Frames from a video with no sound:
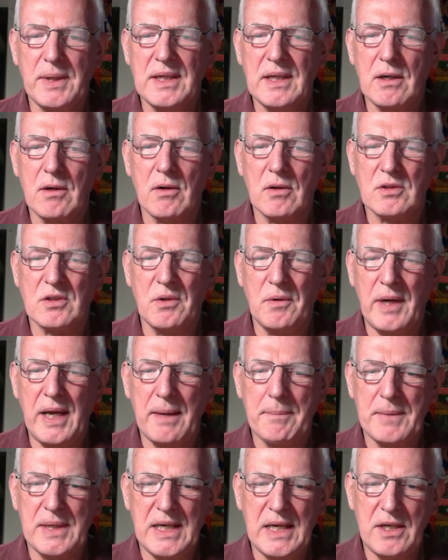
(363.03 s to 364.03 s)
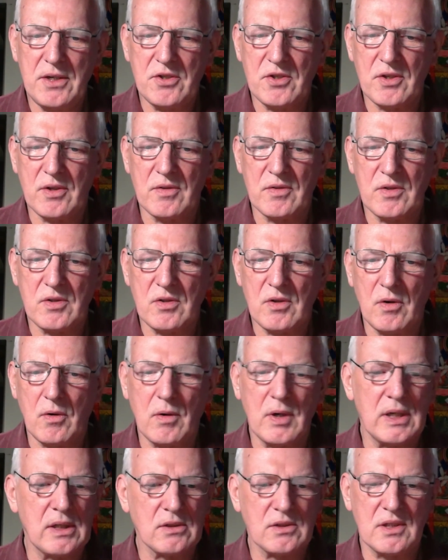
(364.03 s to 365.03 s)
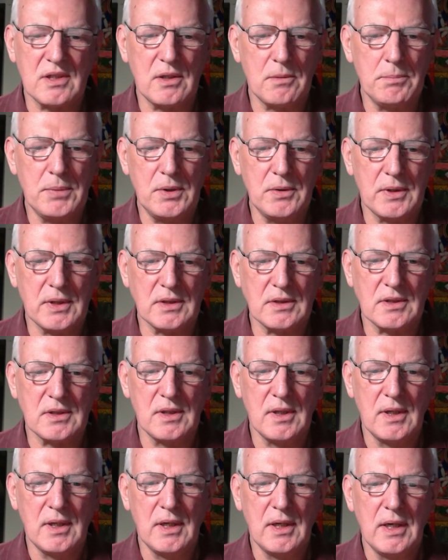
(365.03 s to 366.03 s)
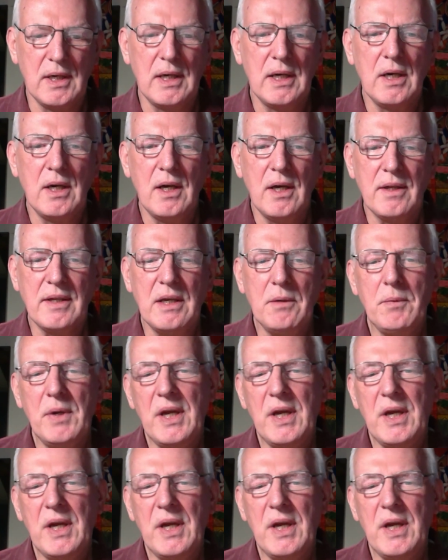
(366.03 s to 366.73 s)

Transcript: they're also emanations, or else they're Buddhas. Then we